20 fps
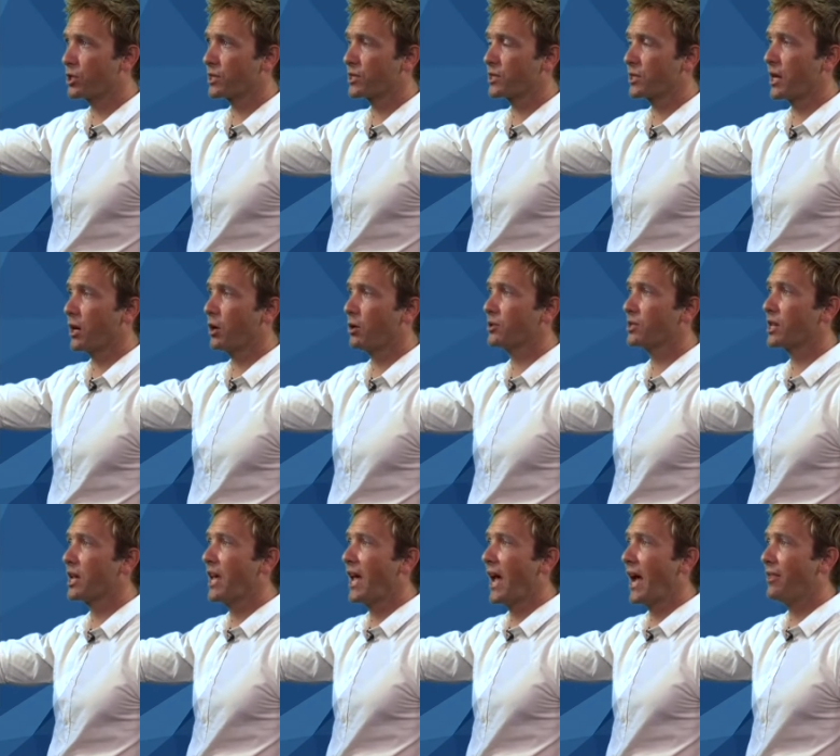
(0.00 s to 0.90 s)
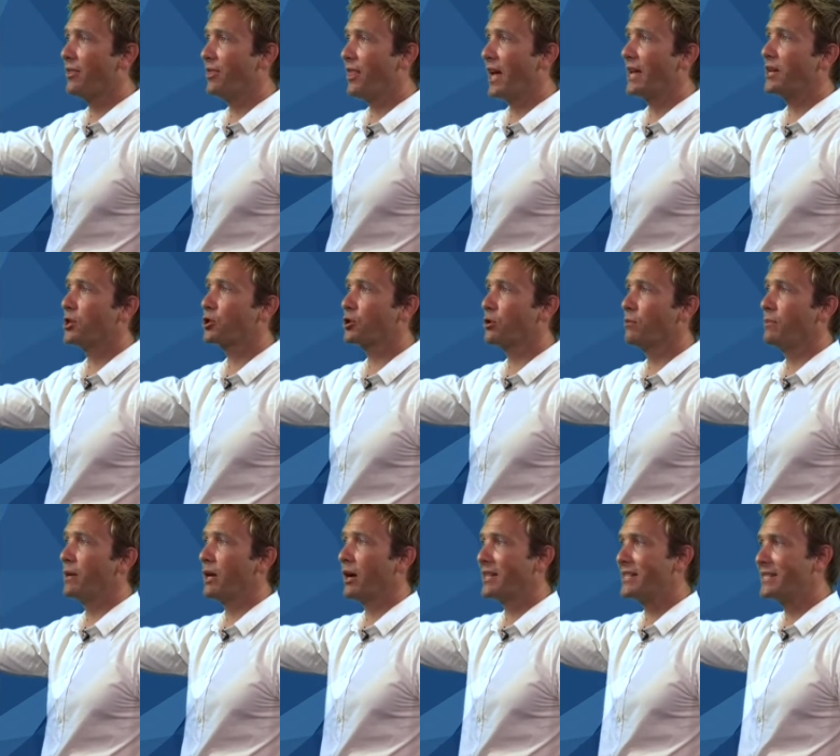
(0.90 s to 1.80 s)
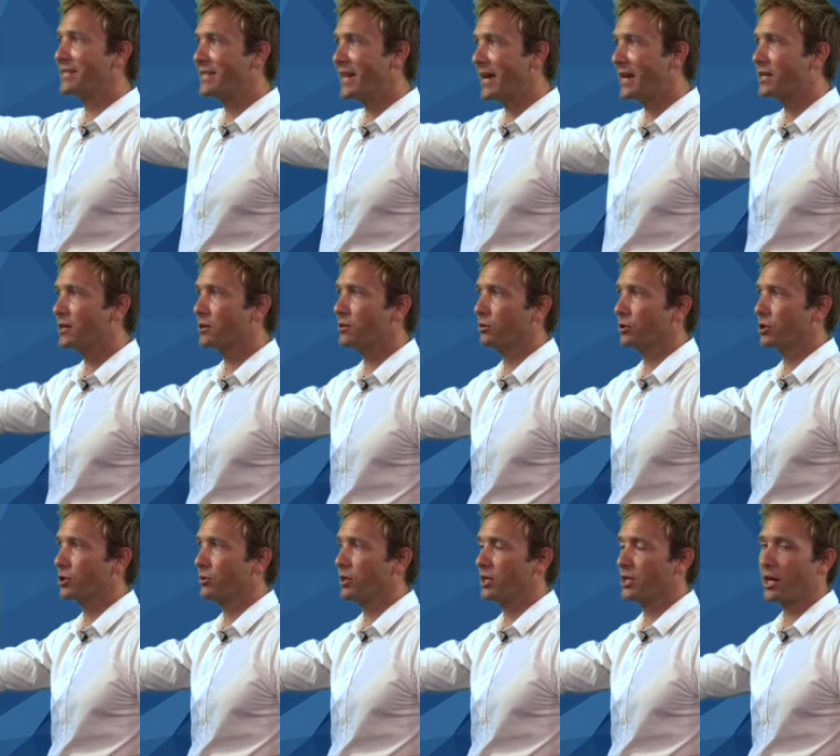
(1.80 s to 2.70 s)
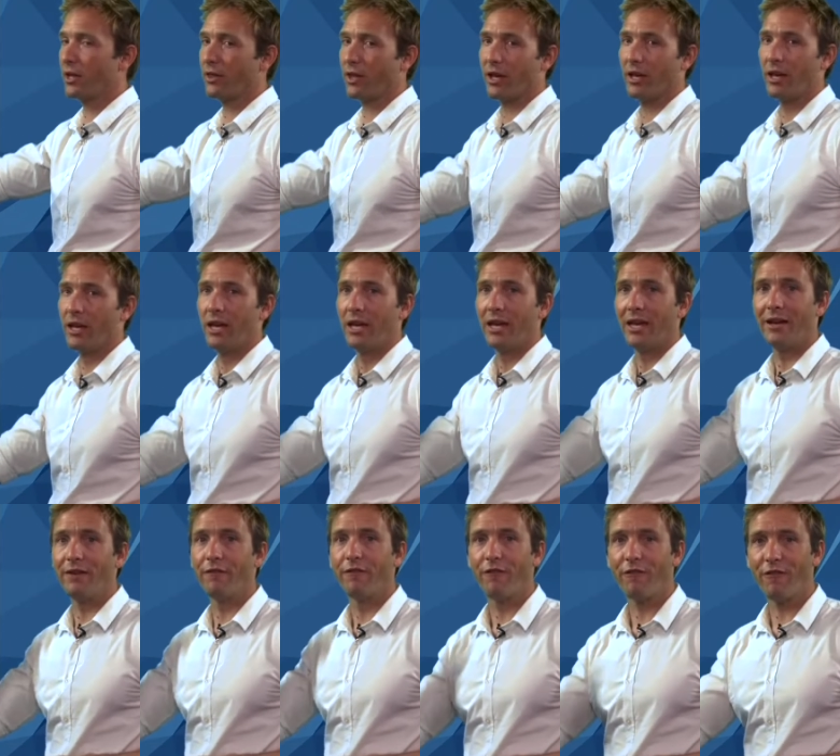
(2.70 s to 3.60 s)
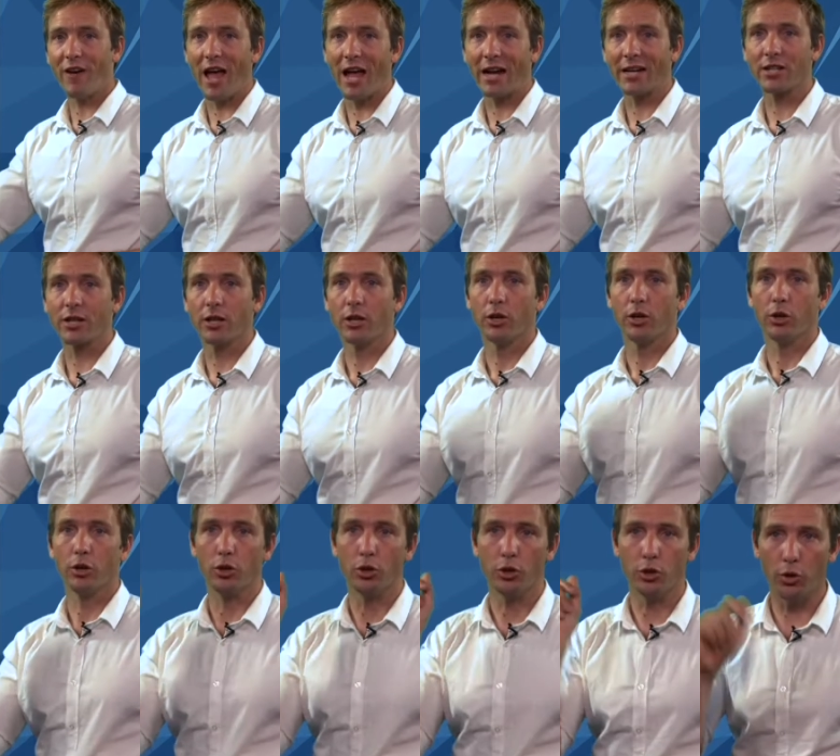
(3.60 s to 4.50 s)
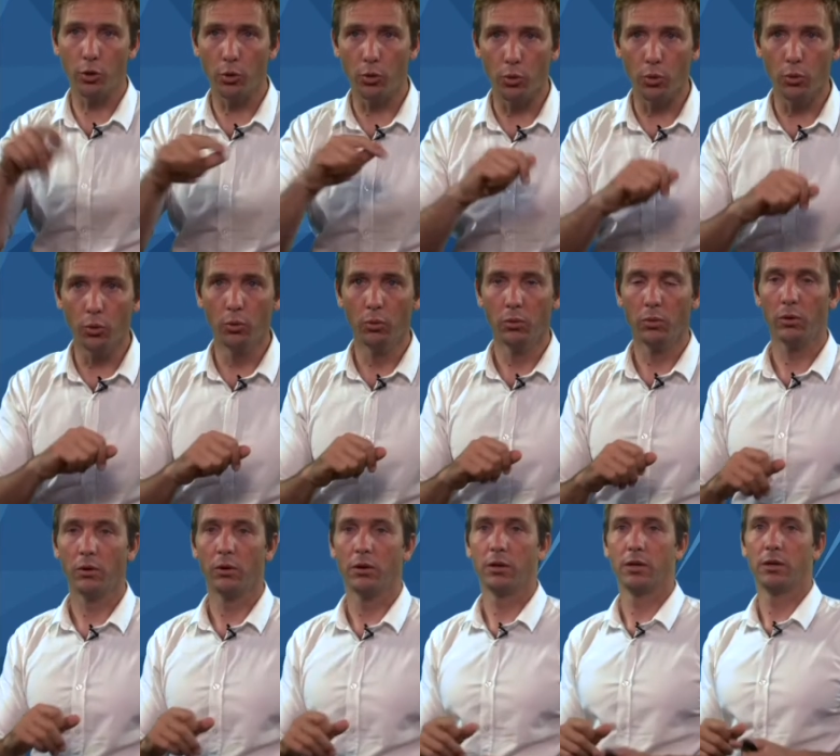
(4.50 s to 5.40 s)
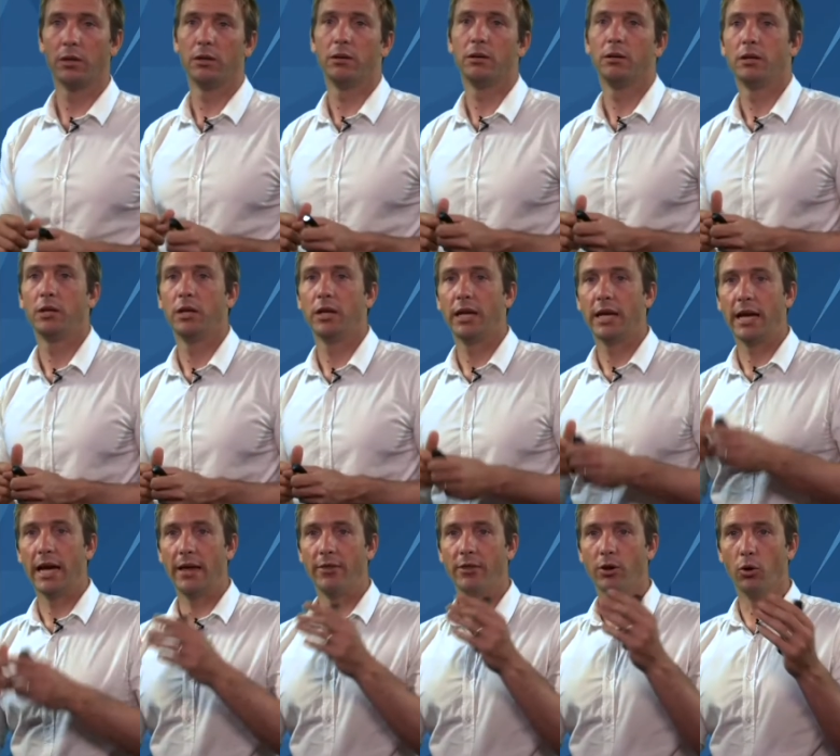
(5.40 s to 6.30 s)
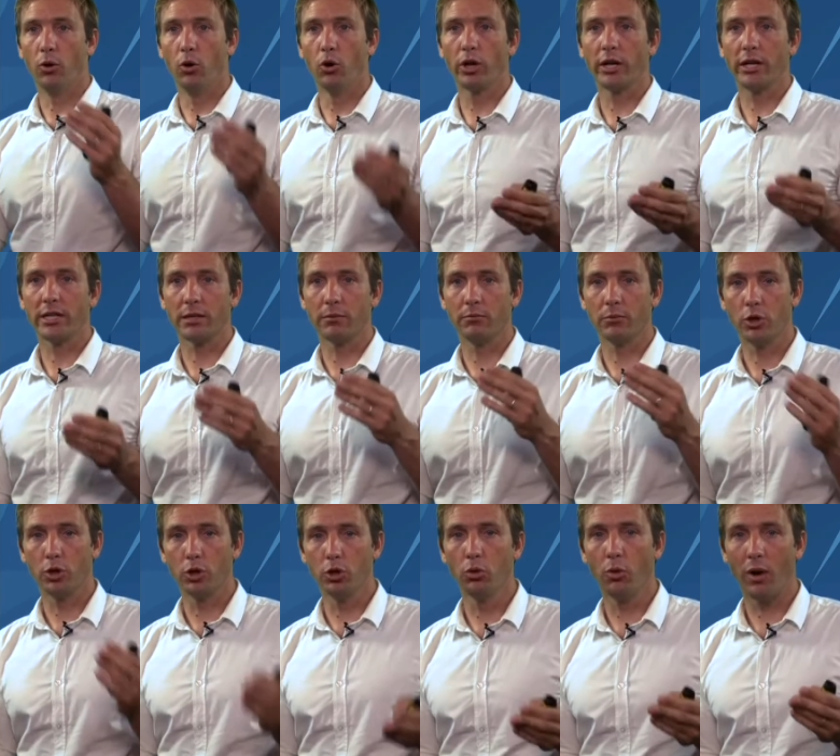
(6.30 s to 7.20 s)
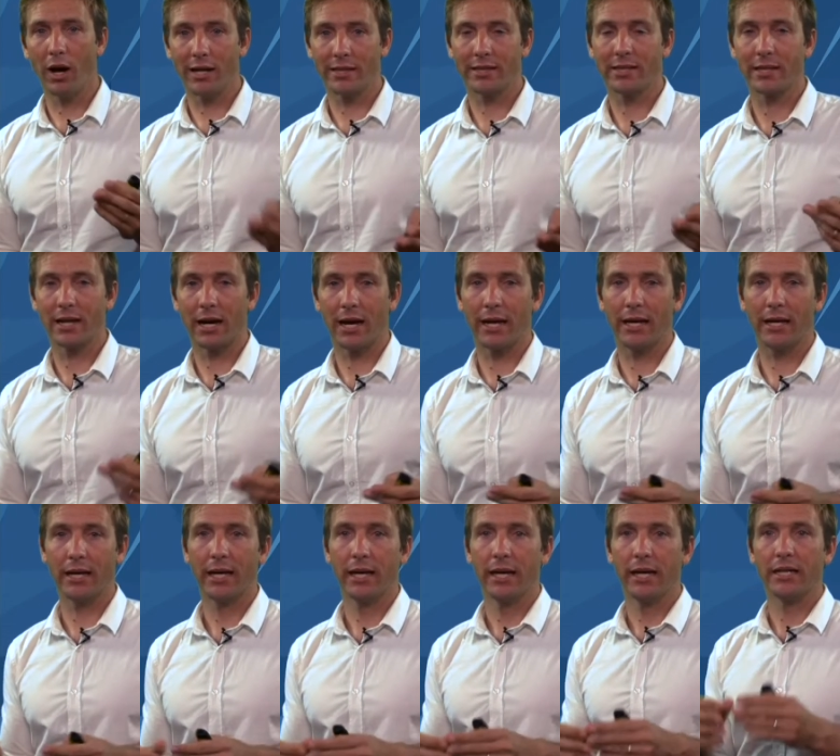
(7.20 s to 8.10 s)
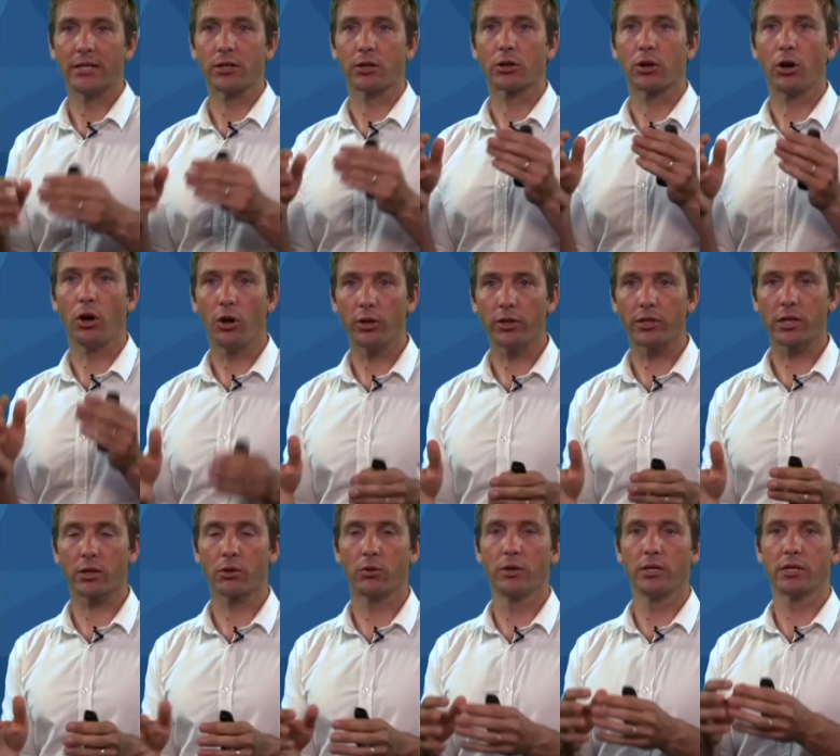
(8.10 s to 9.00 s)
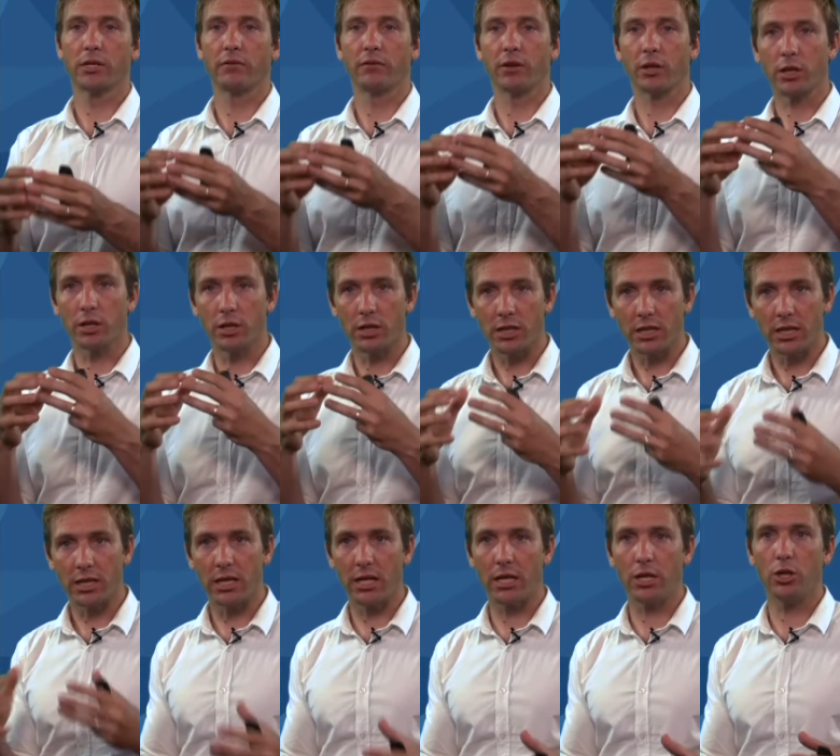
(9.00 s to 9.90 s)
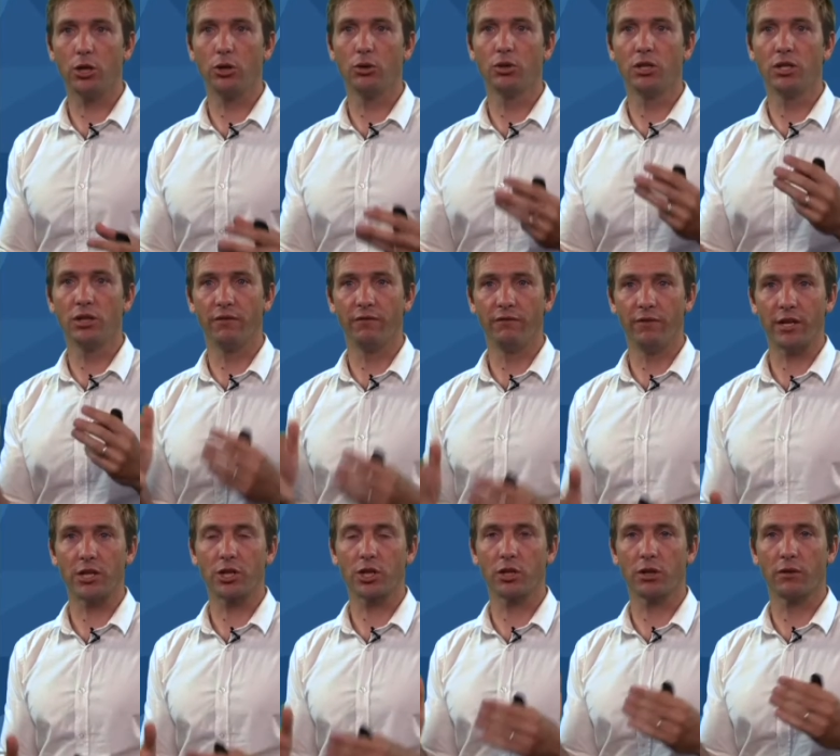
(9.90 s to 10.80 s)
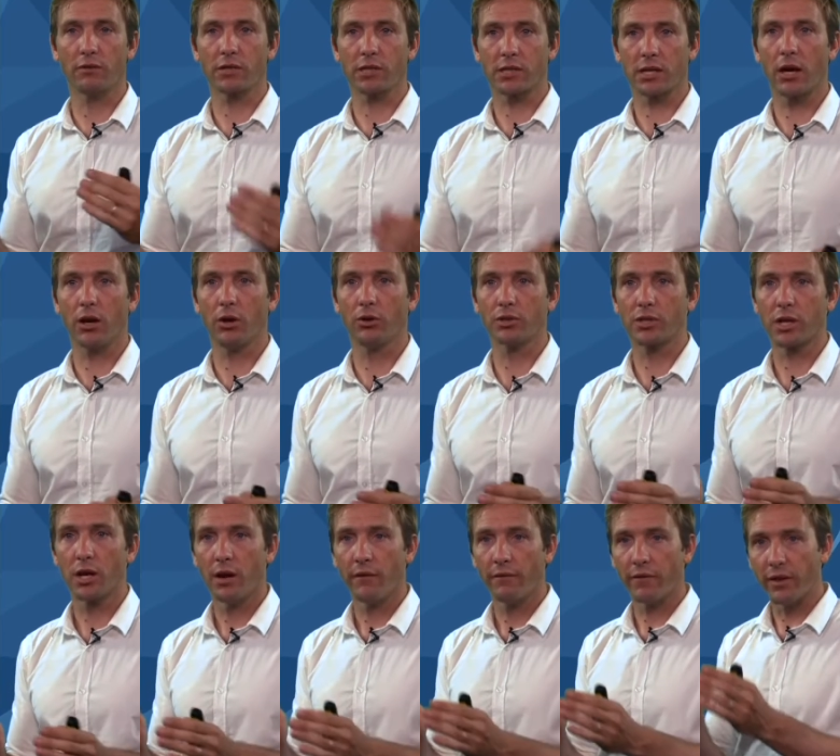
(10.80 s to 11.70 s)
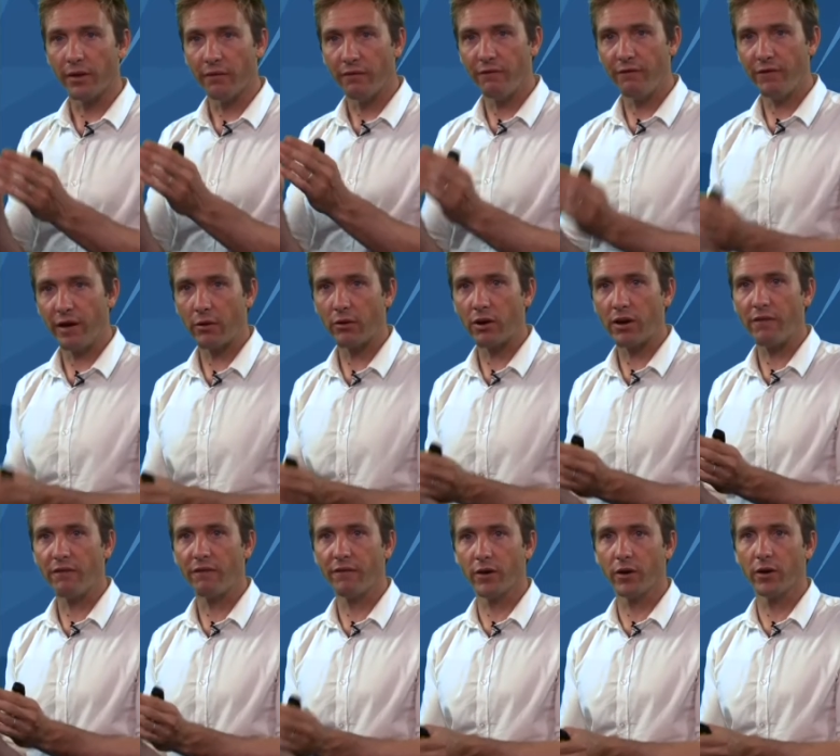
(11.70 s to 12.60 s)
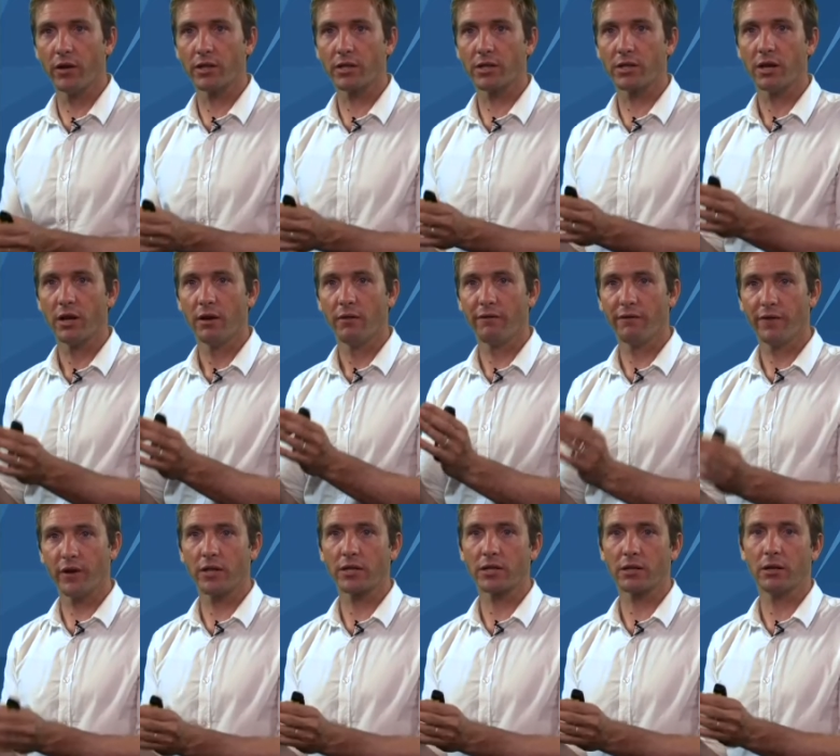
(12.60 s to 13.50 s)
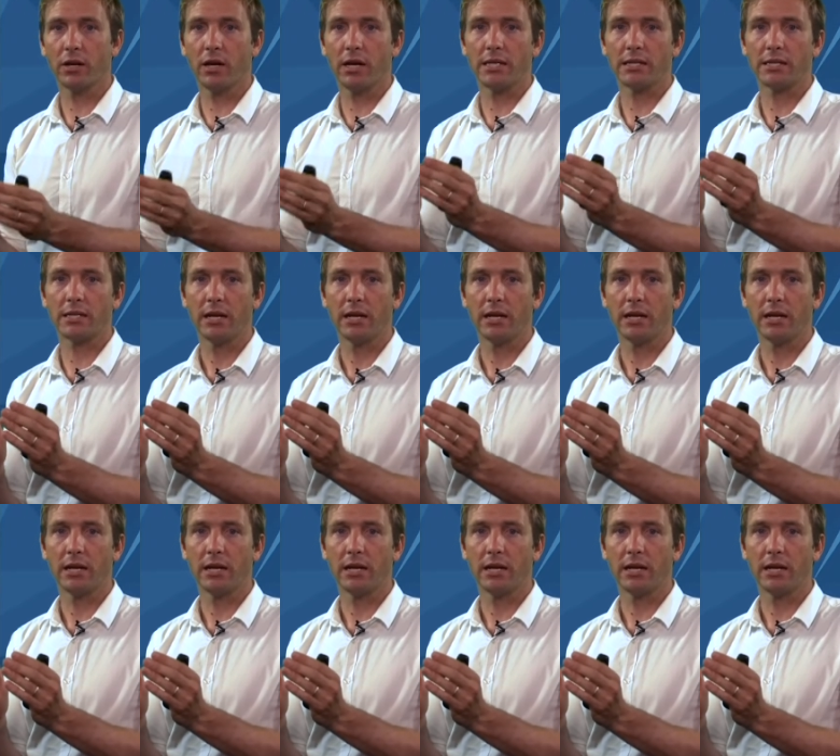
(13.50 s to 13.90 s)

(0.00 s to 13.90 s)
cells, and they should be identical to each other. In fact, you and the organism you are today is a consequence of the continued division of cells from the very first fertilized